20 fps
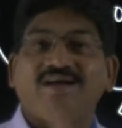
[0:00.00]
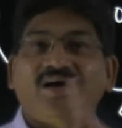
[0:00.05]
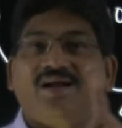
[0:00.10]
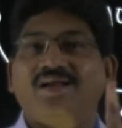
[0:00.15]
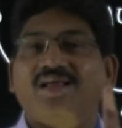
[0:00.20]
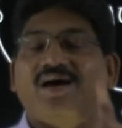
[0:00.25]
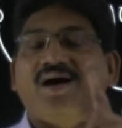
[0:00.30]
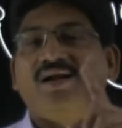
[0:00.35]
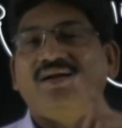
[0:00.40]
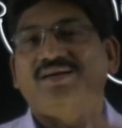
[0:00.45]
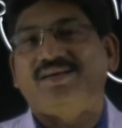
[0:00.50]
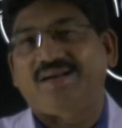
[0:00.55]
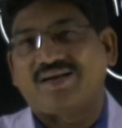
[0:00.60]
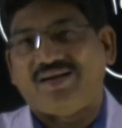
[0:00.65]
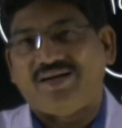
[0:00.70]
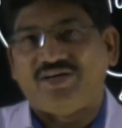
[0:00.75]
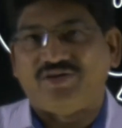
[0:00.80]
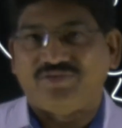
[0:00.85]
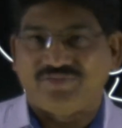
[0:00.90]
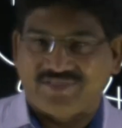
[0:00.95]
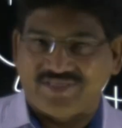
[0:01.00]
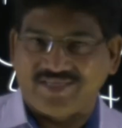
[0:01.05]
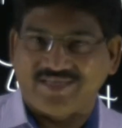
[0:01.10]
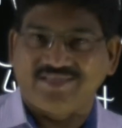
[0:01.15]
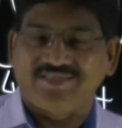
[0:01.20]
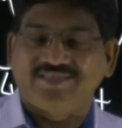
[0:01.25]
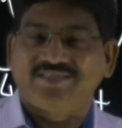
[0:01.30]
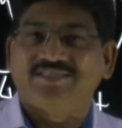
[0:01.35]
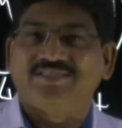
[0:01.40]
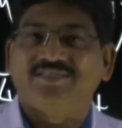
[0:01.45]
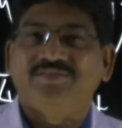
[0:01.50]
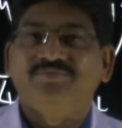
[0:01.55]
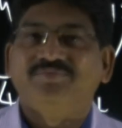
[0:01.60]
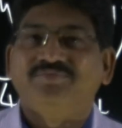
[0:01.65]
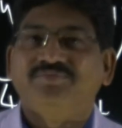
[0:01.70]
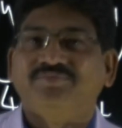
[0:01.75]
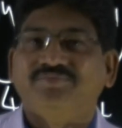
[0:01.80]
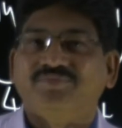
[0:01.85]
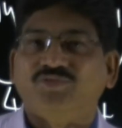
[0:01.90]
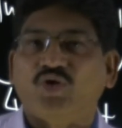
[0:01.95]
called alternative series.
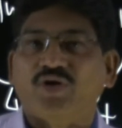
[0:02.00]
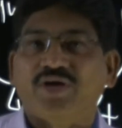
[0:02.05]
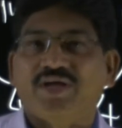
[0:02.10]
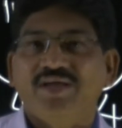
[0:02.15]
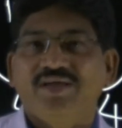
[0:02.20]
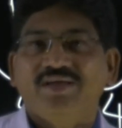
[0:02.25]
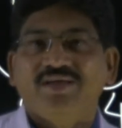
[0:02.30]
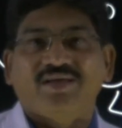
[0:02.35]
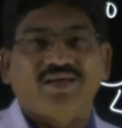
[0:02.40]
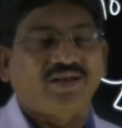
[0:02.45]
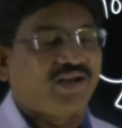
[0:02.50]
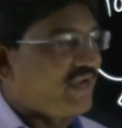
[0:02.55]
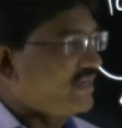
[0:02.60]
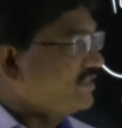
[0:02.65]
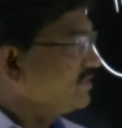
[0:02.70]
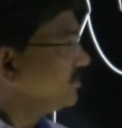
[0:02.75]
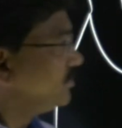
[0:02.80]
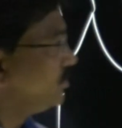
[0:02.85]
Okay, right.